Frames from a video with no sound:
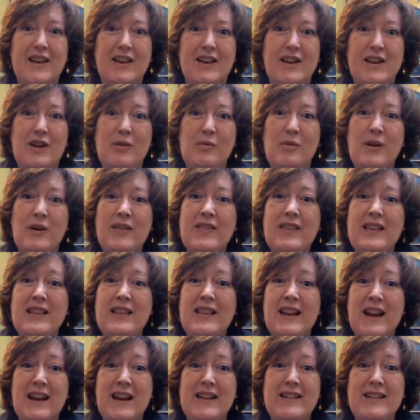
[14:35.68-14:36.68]
You know, one thing
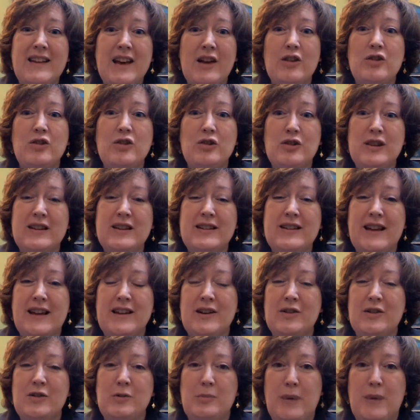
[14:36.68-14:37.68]
that I tell newly
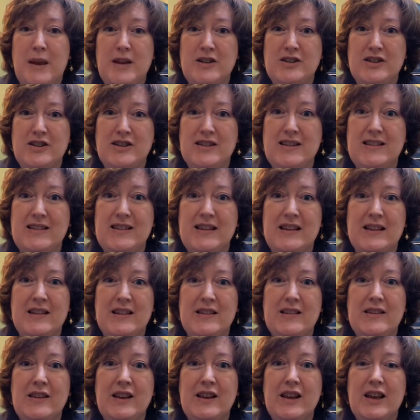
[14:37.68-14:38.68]
diagnosed patients
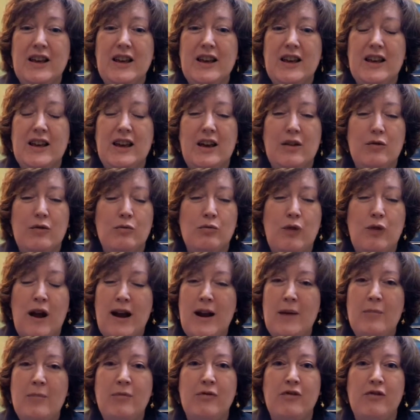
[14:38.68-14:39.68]
is
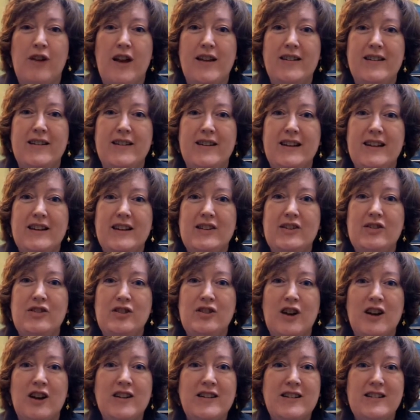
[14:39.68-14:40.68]
right up front,
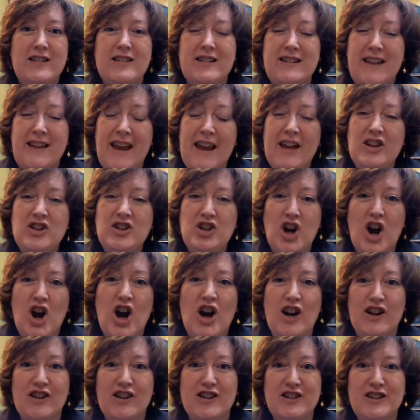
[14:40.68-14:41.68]
start, take
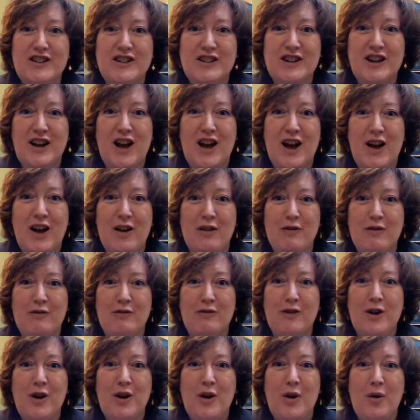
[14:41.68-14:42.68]
charge
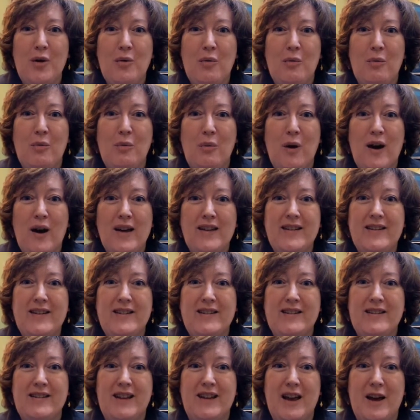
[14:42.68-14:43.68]
of
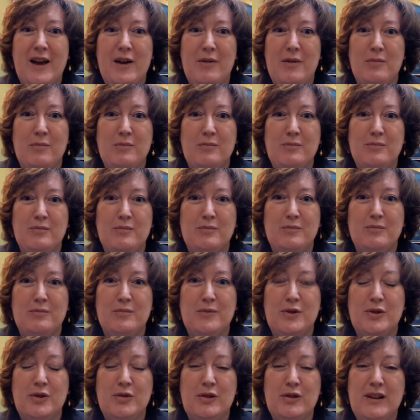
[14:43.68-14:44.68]
what um,
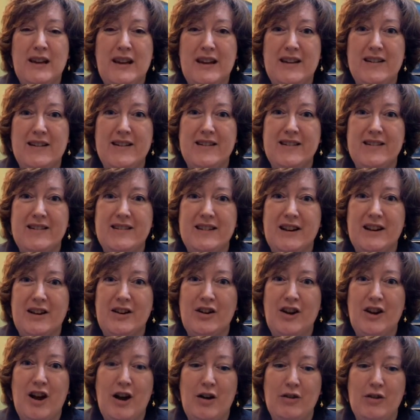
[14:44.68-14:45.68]
you need in
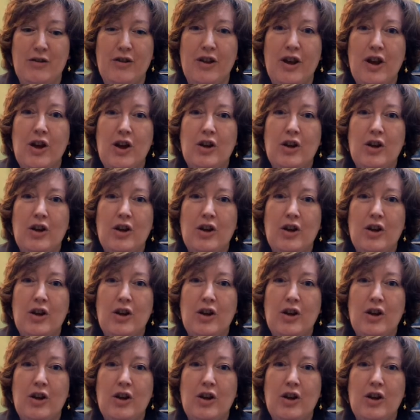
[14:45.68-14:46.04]
your health.